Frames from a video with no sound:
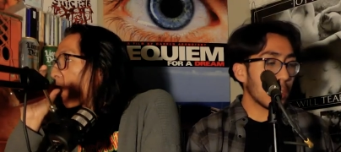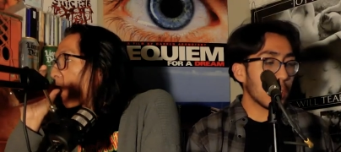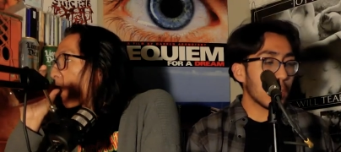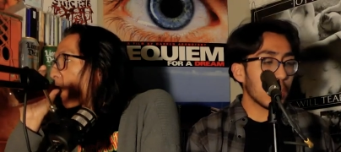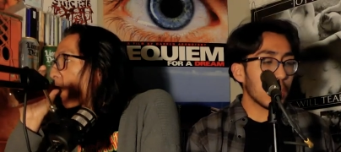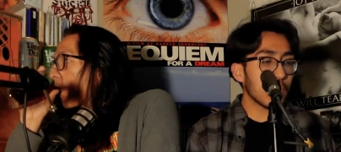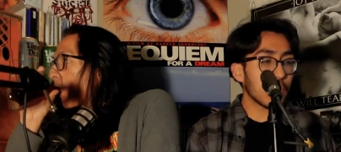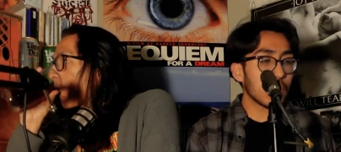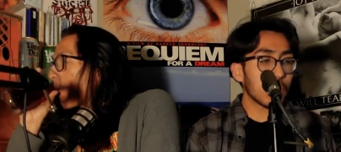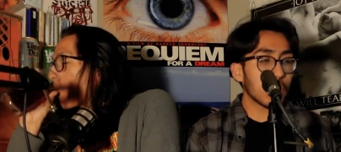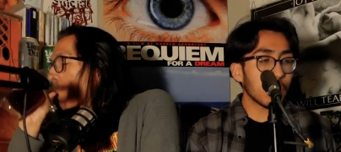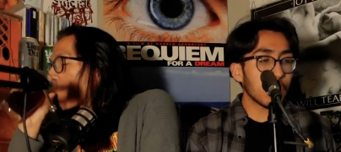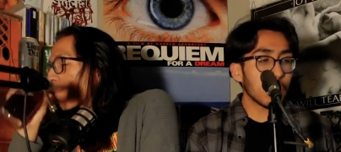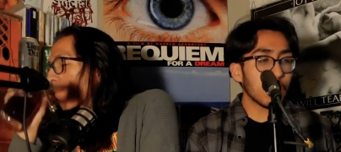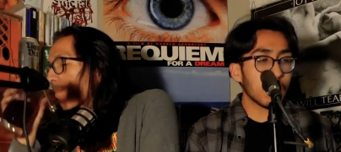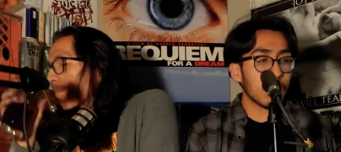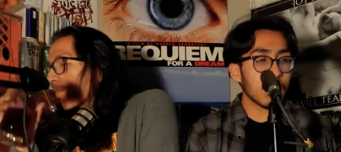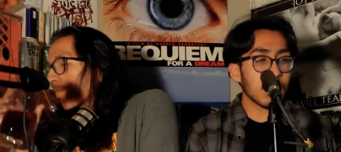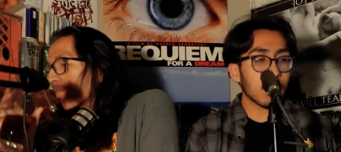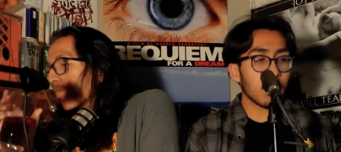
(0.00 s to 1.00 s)
Speaker 1: consumed
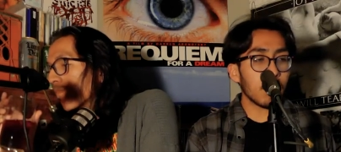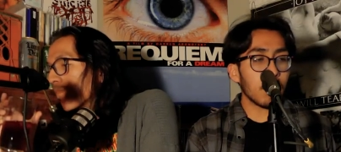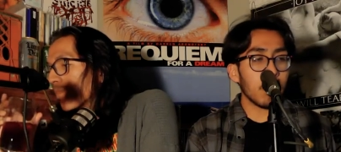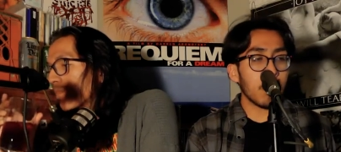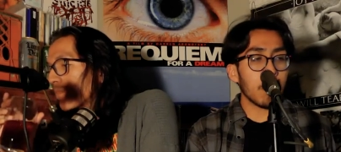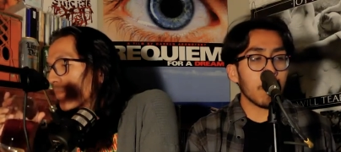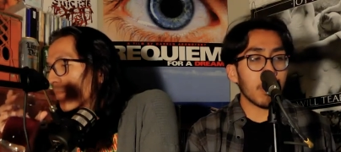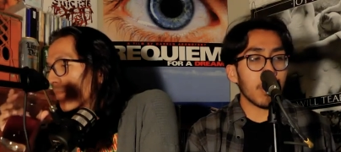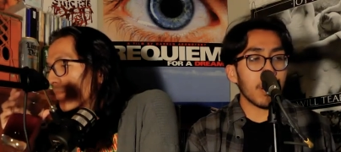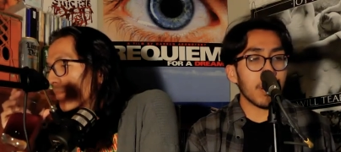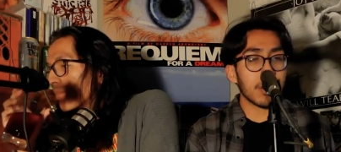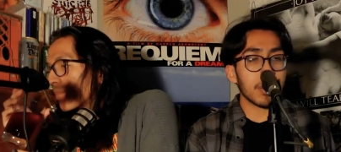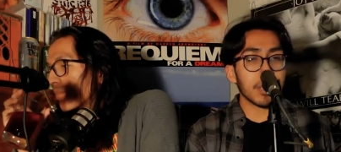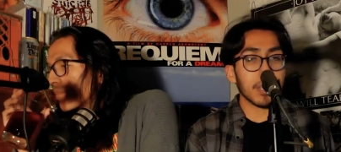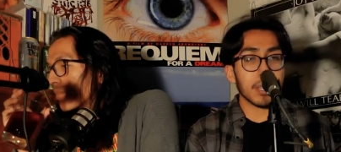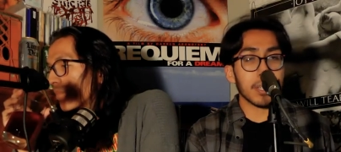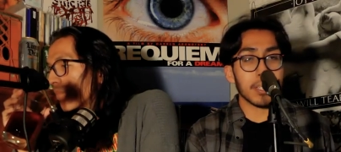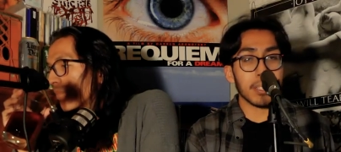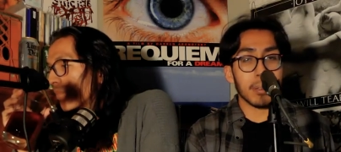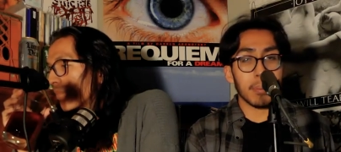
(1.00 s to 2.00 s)
with this film
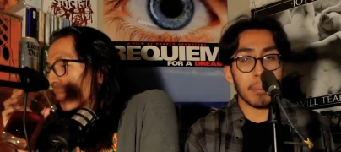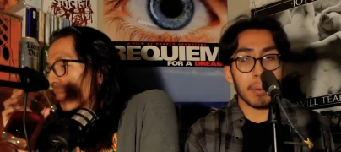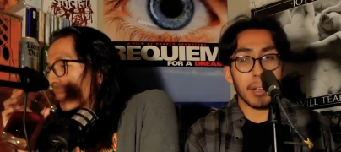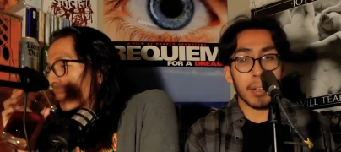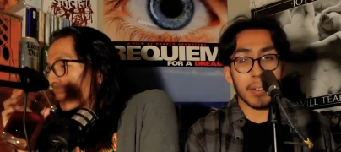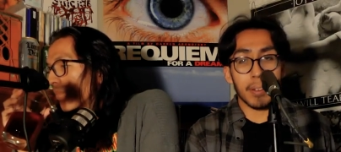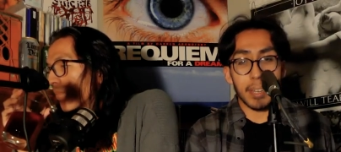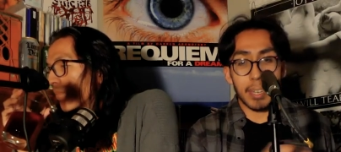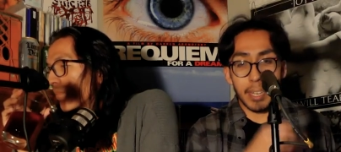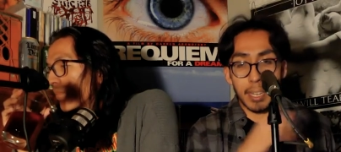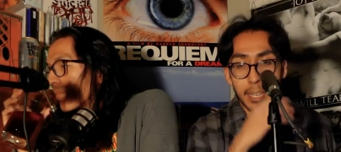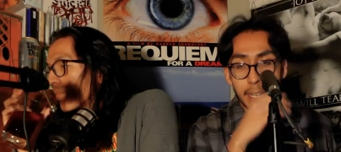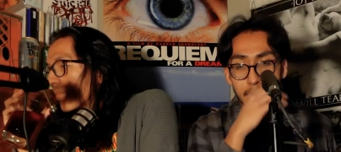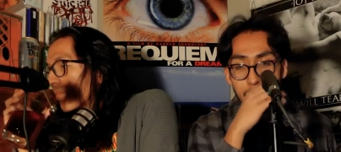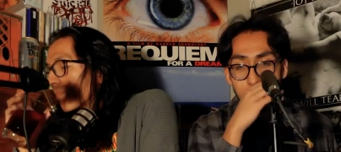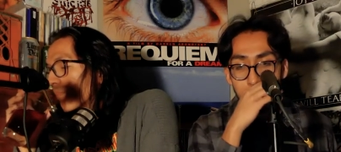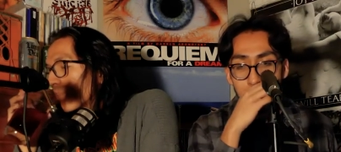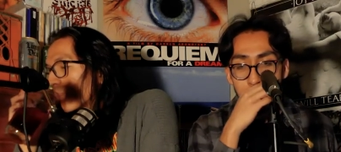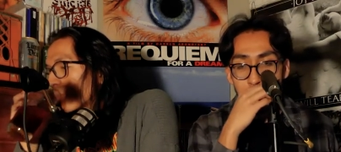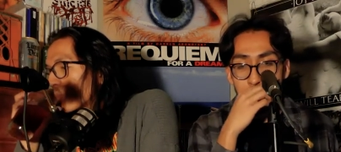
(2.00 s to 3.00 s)
project about
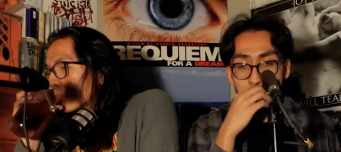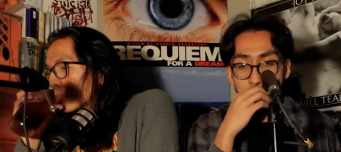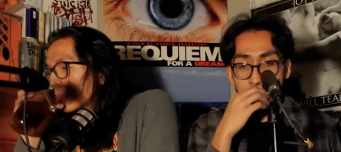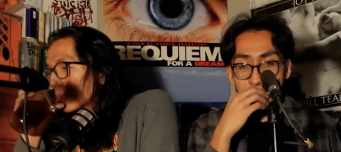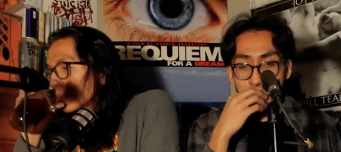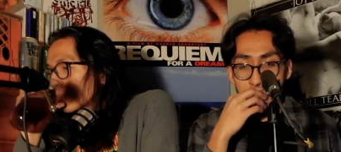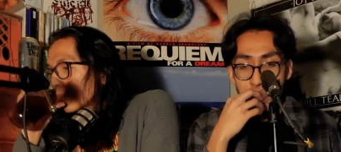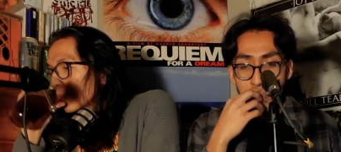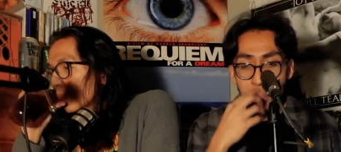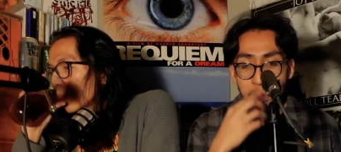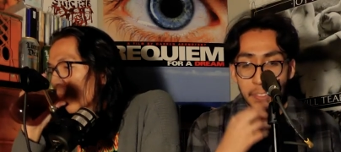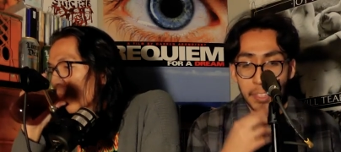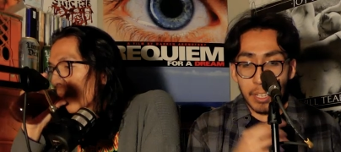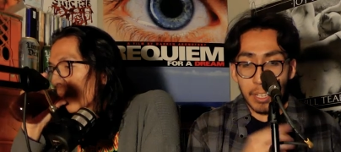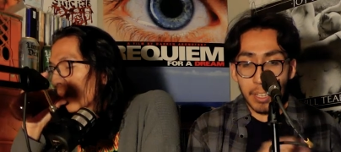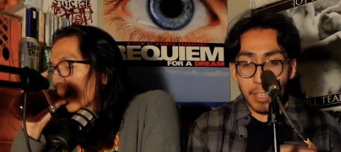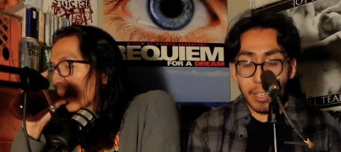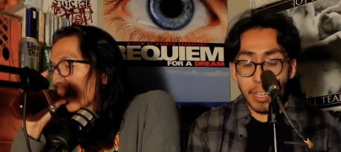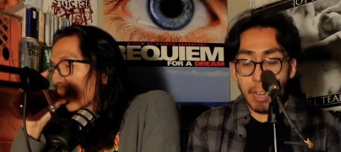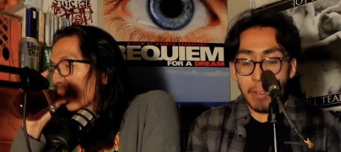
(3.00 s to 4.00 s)
a
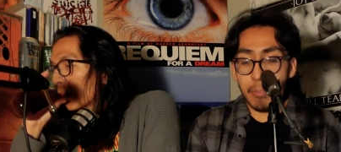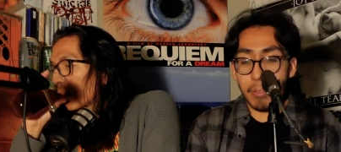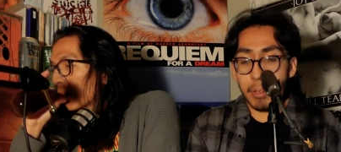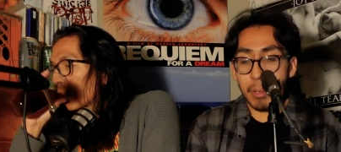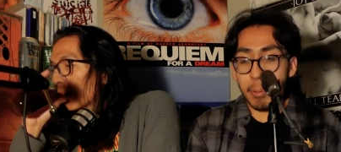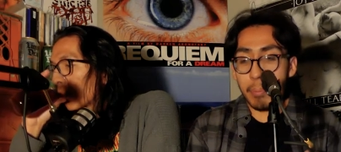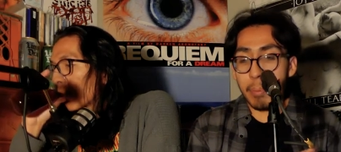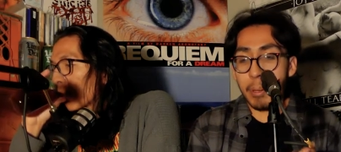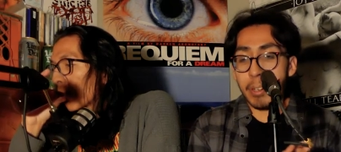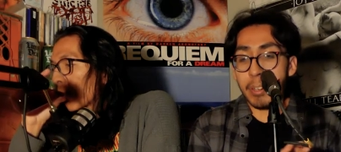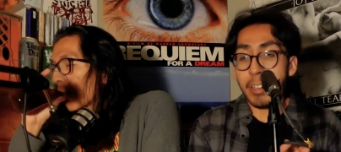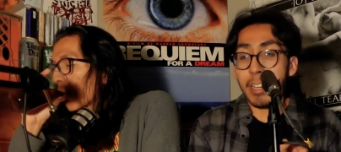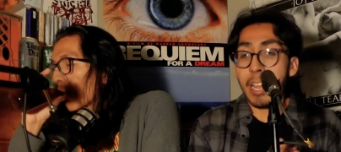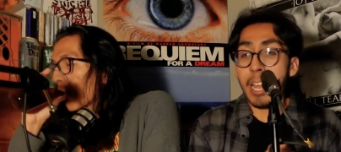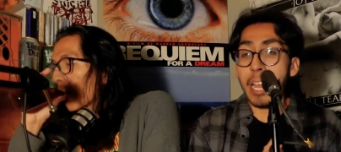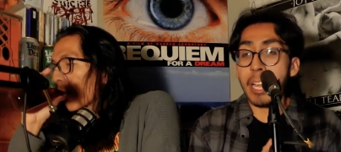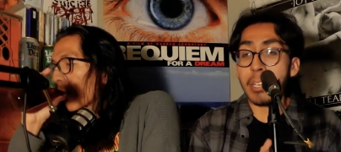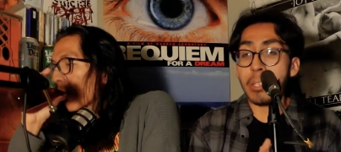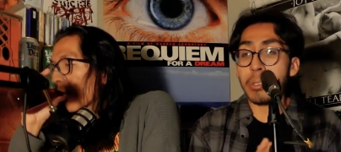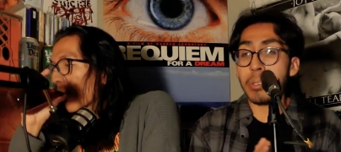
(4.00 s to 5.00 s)
an African American
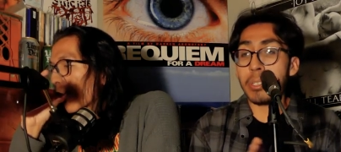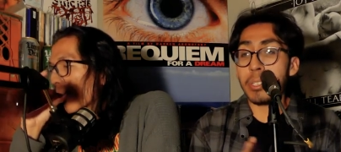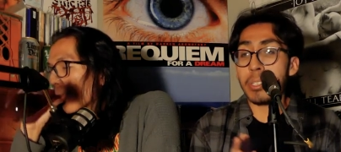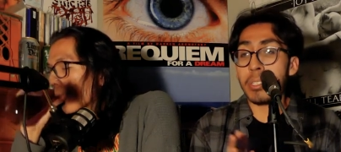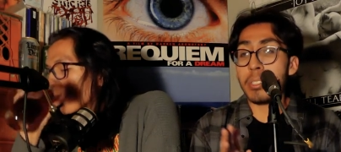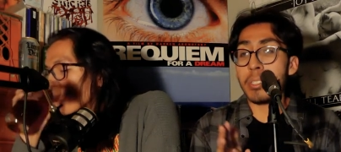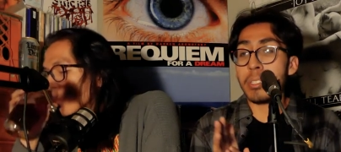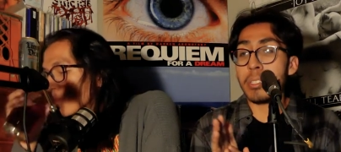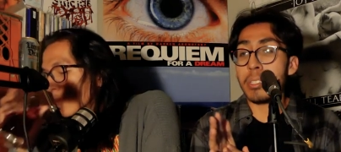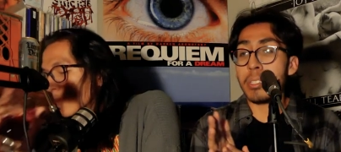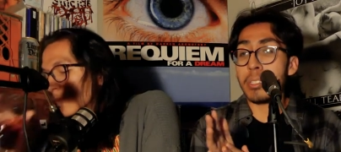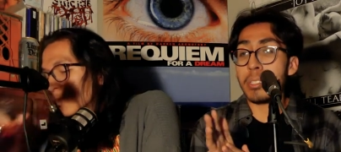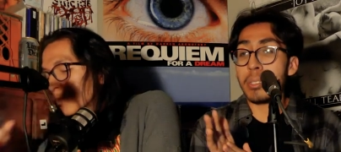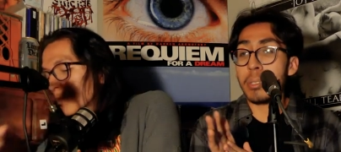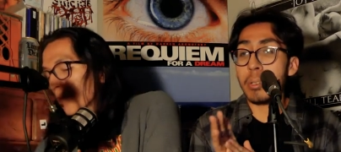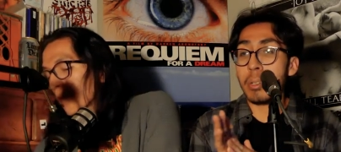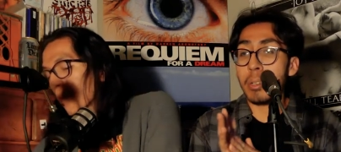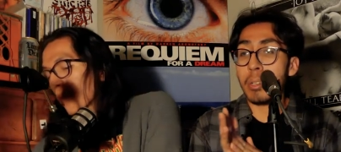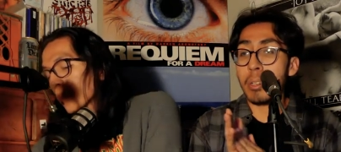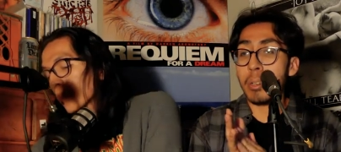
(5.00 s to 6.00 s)

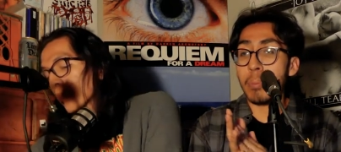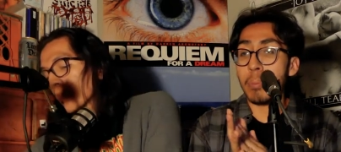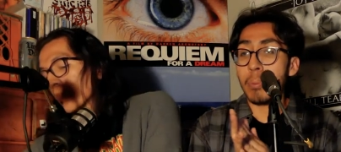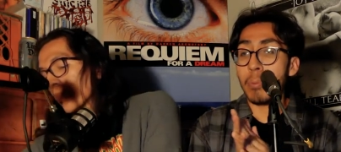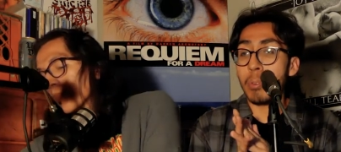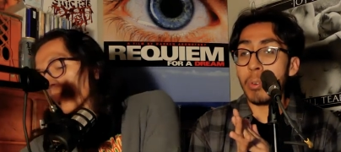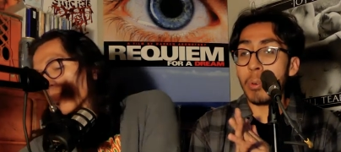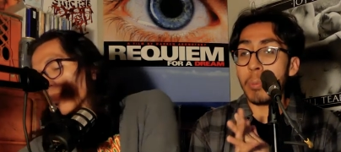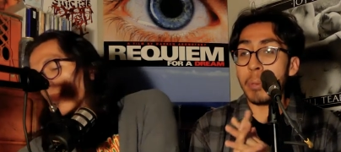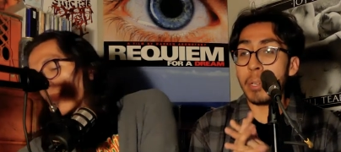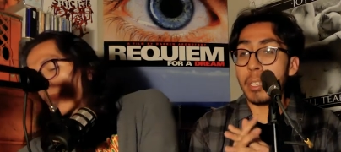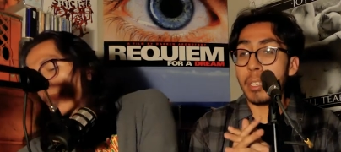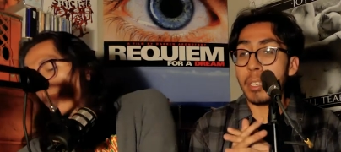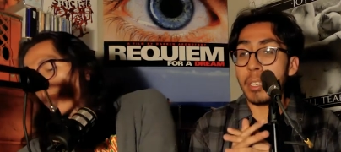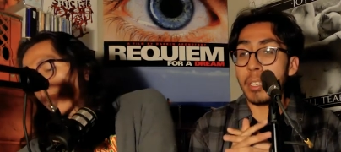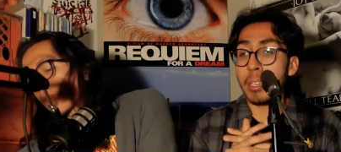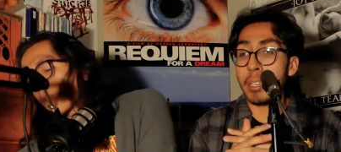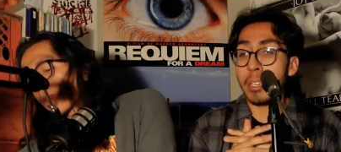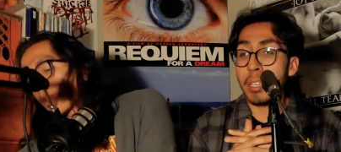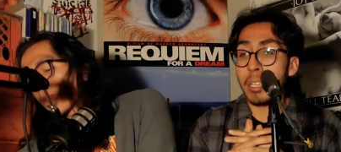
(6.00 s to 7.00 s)
actress uh,
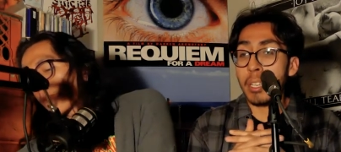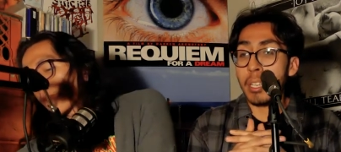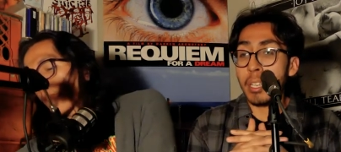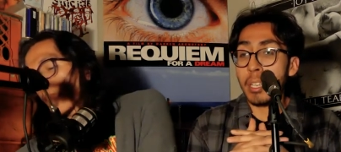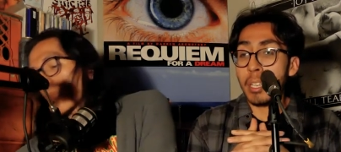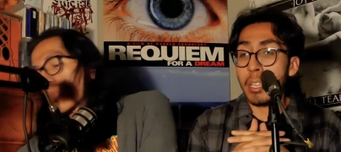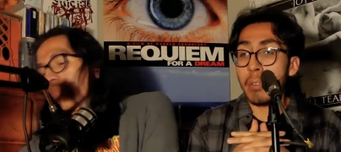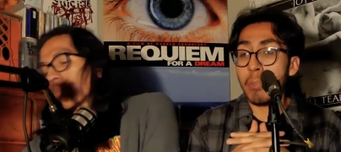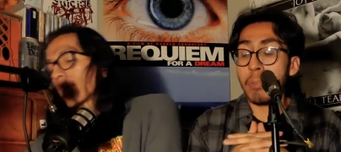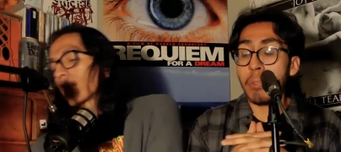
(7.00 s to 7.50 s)
performing in